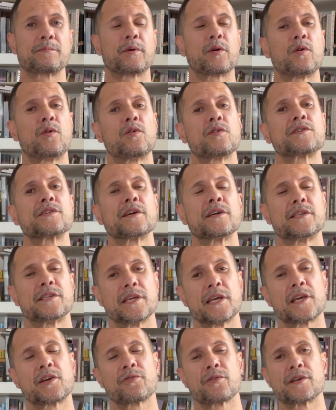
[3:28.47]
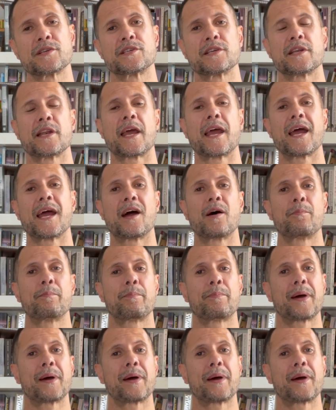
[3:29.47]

but also decreasing our